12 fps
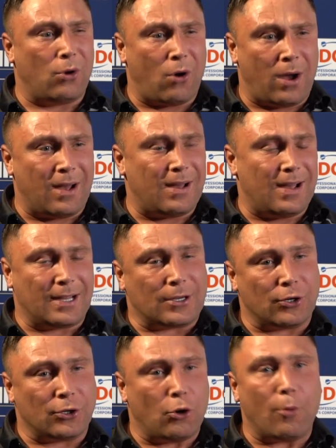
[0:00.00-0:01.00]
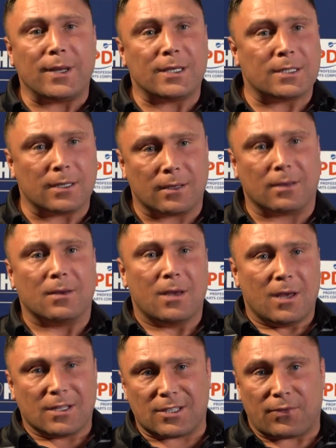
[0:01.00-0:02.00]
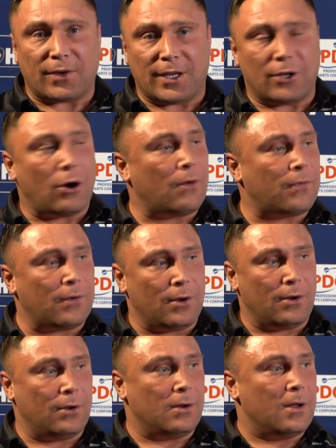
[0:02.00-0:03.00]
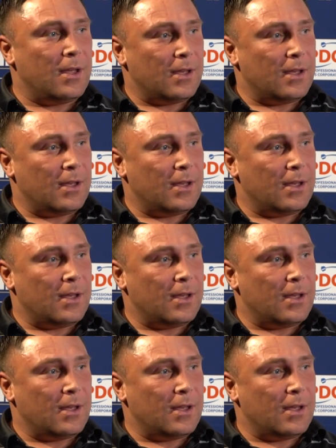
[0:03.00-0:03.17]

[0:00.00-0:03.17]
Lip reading: or I got nobody to feed off, and